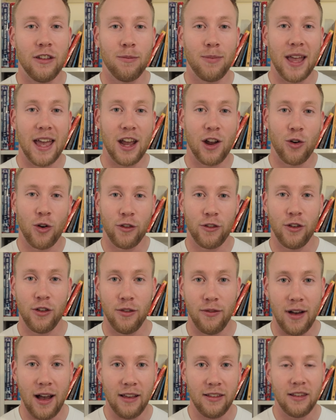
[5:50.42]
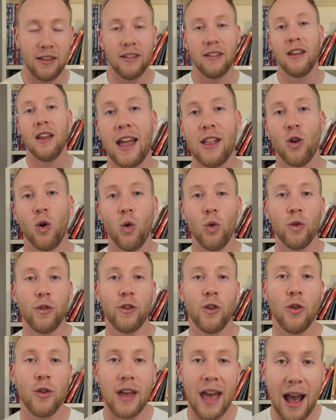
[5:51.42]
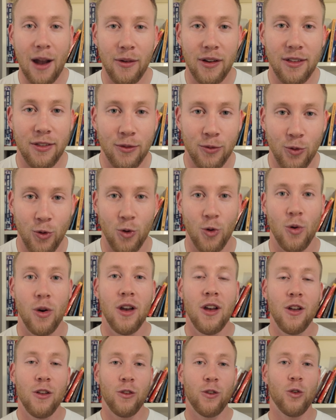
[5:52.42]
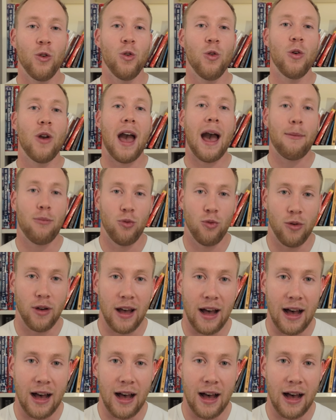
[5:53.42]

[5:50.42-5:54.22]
display across your devices can also carry through to Apple